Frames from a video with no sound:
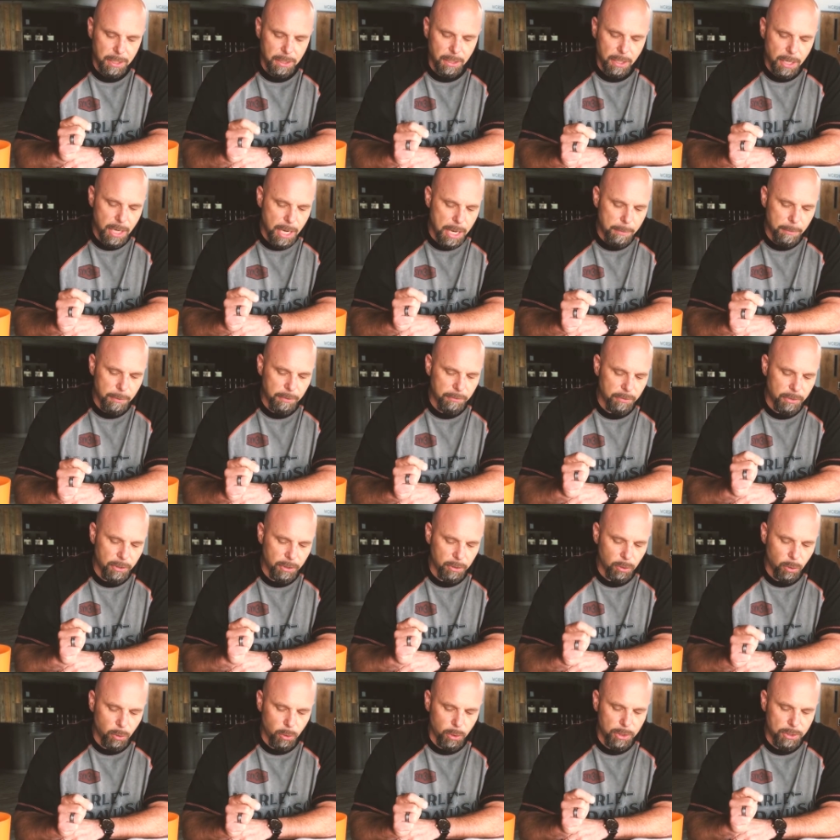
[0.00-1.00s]
in the name of
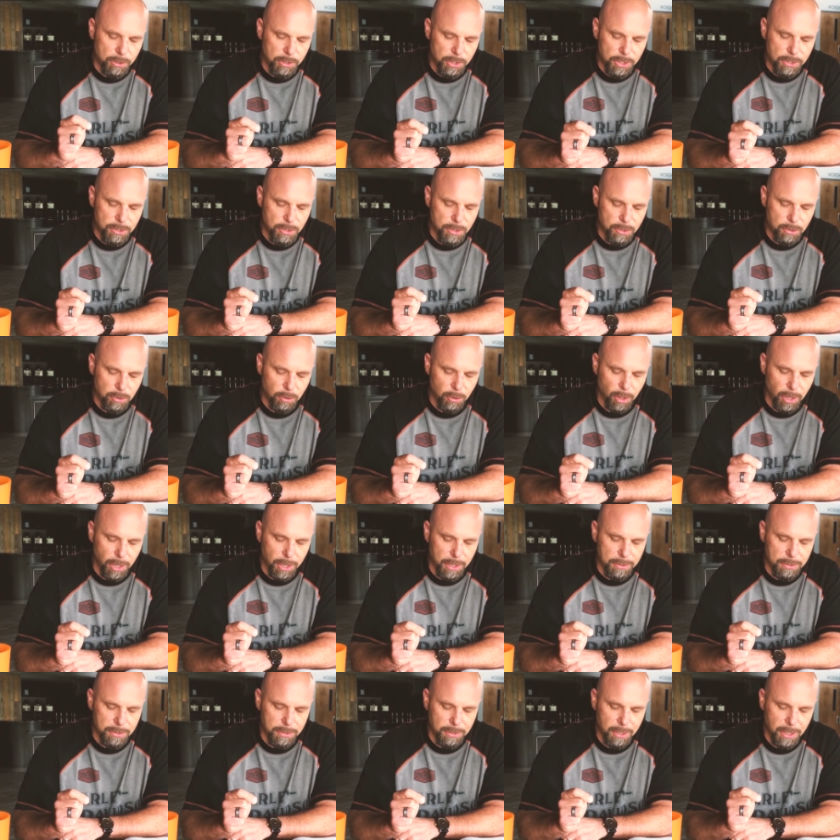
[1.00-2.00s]
the Lord Jesus
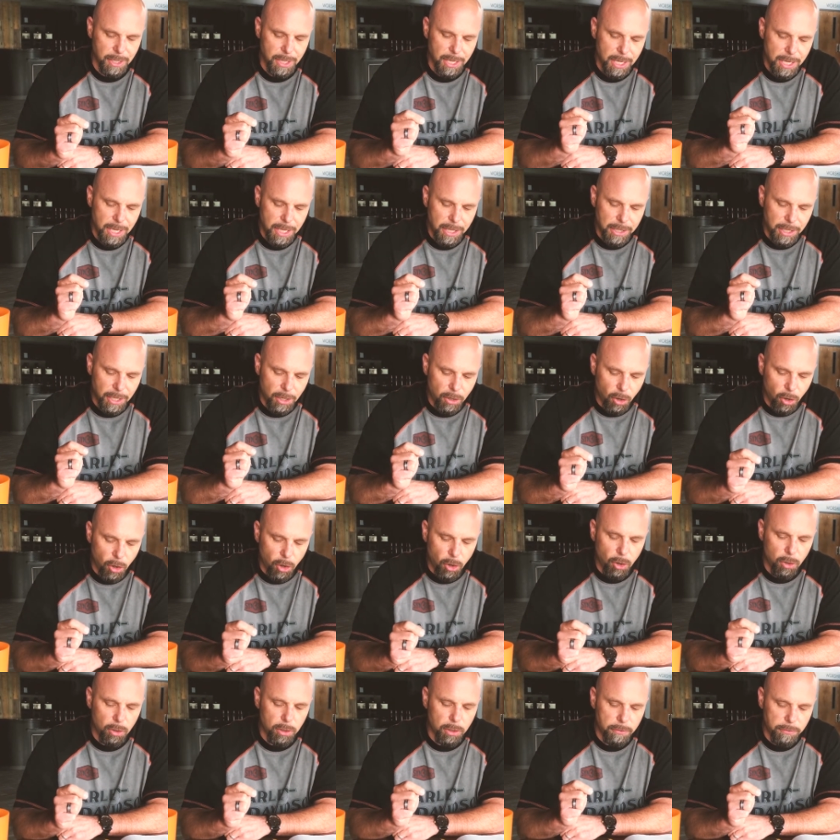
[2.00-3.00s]
Christ, that
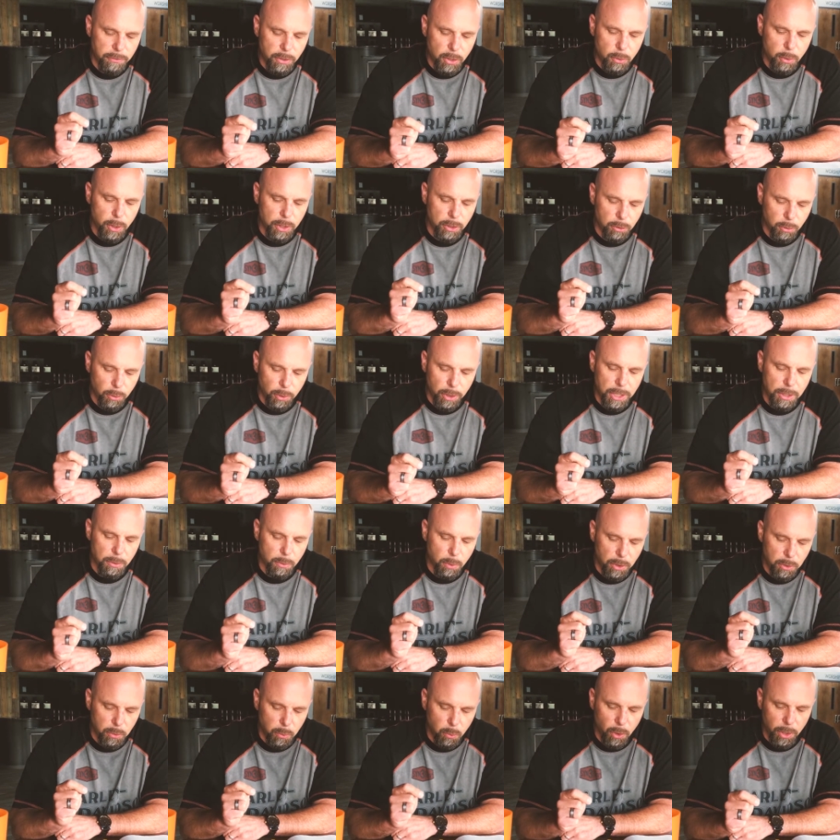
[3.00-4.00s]
all of you
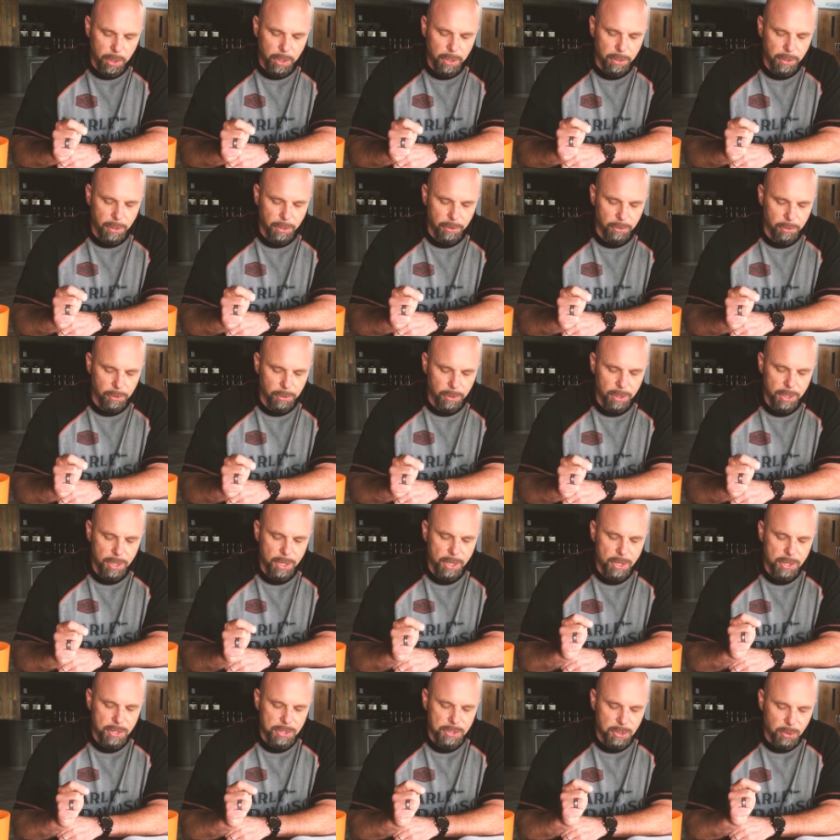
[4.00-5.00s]
agree with one another,
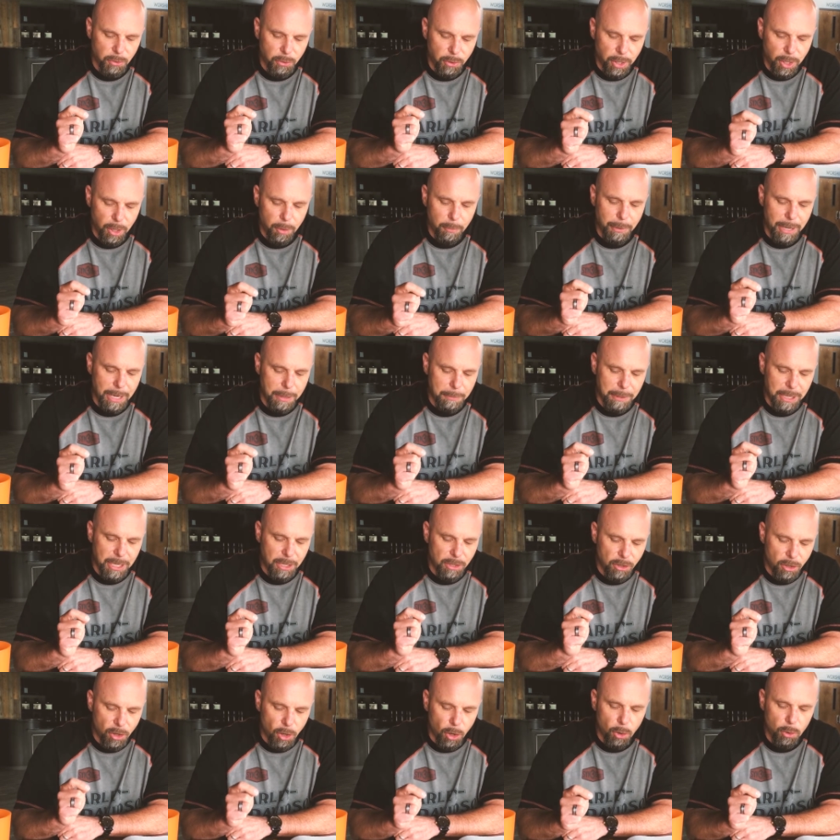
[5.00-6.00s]
so there may
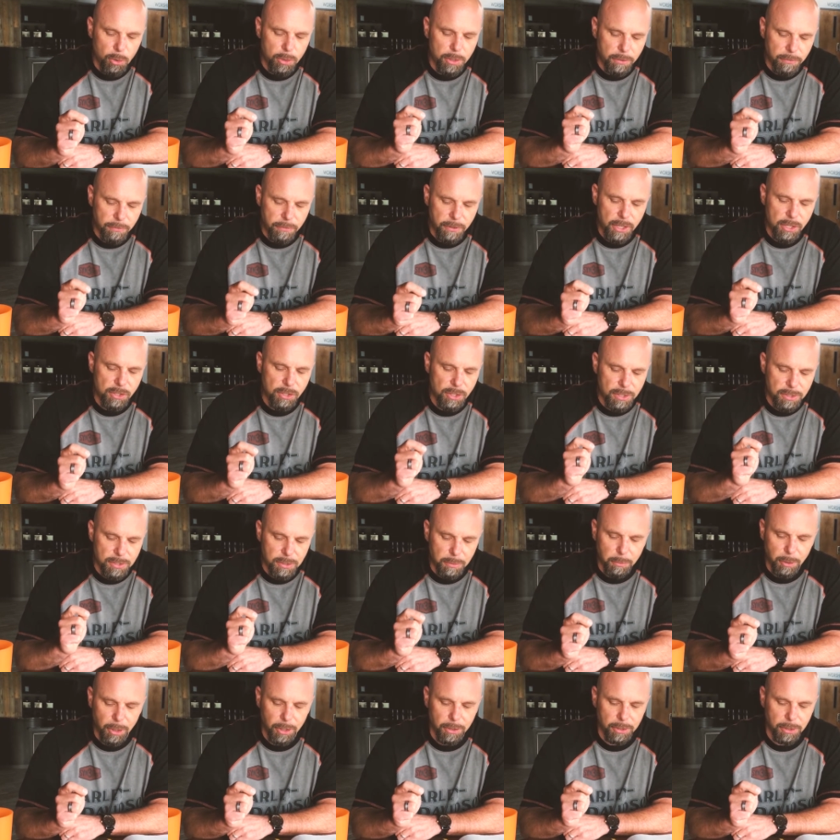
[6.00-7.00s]
be no
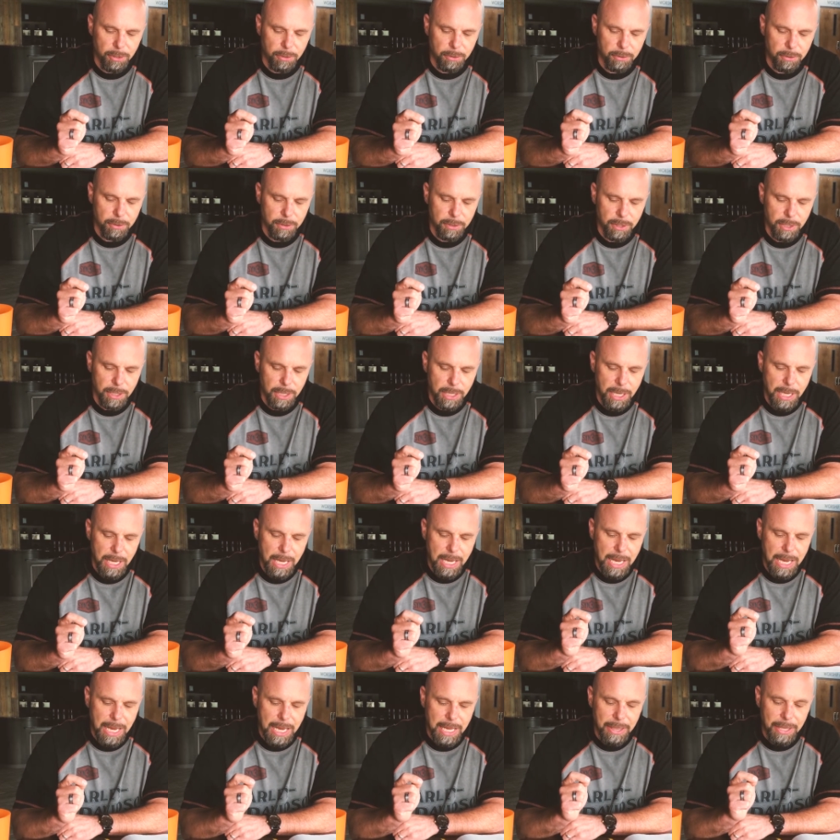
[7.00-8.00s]
divisions among you,
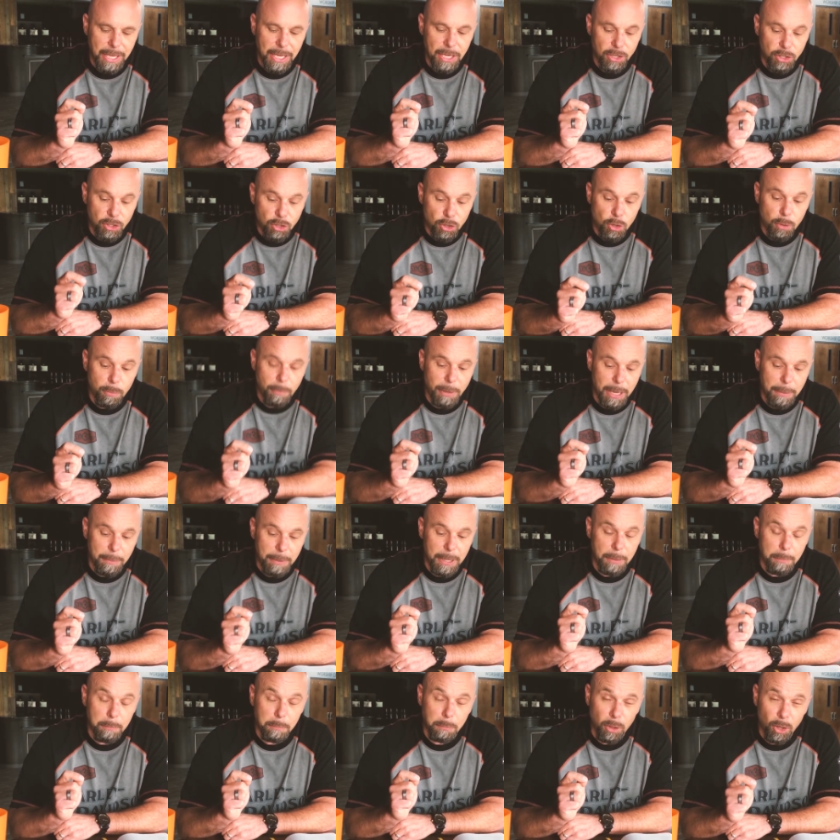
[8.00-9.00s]
and that you may
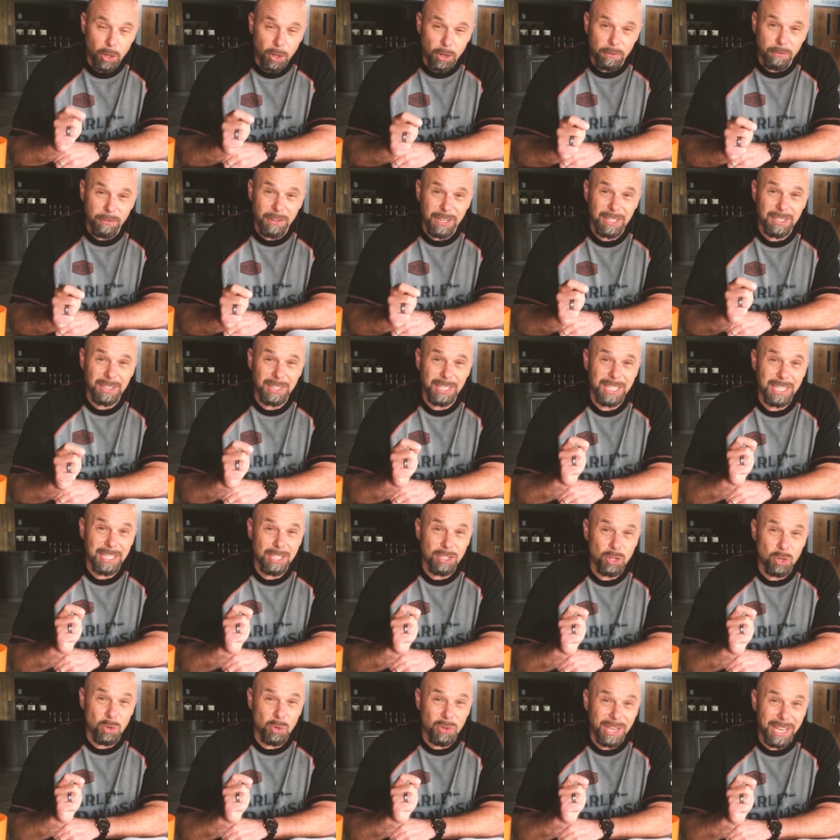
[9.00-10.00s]
be perfectly
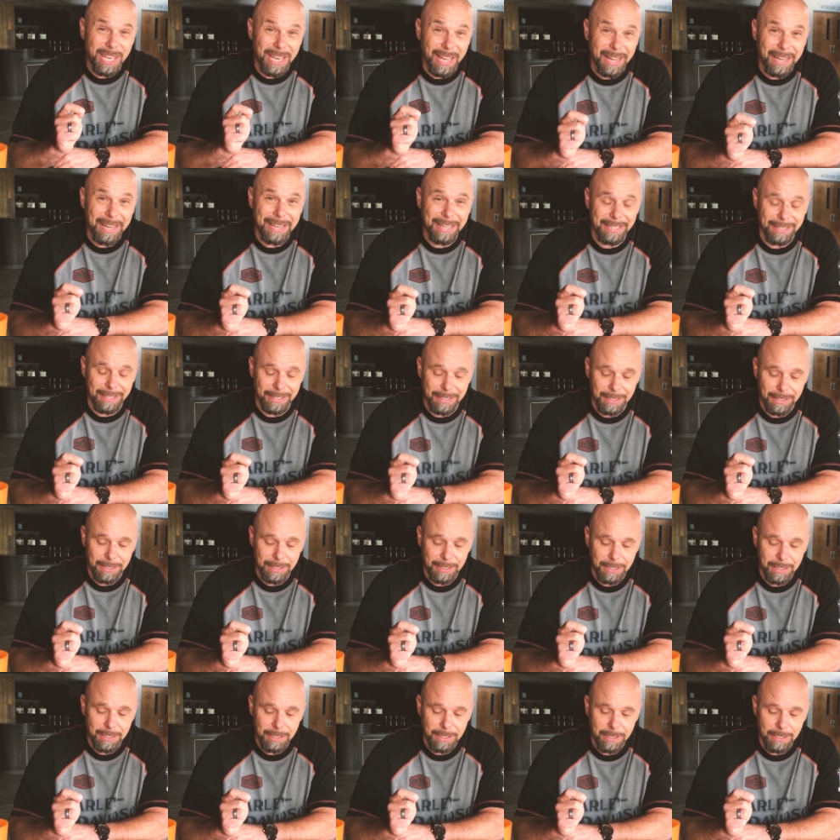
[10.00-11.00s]
united.
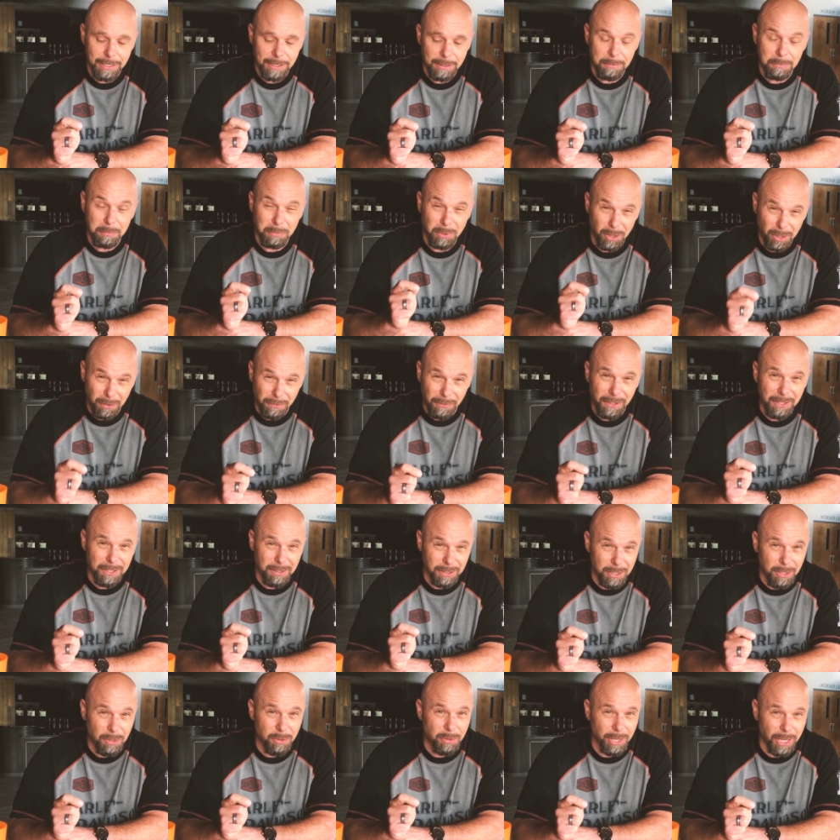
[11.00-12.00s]

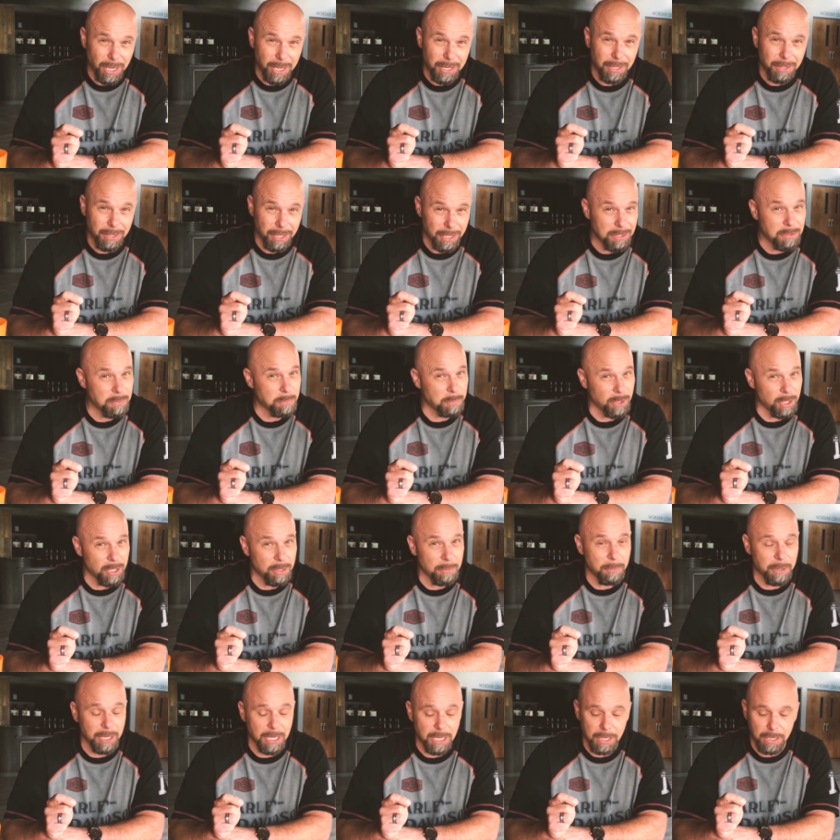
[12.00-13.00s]
Perfectly united. That's
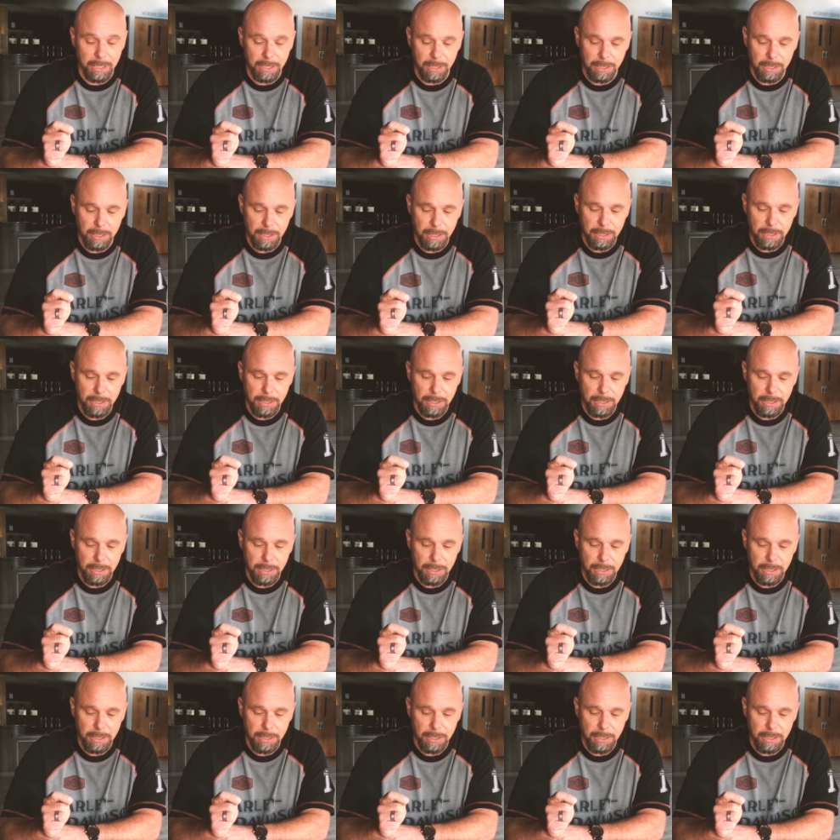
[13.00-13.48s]
pretty big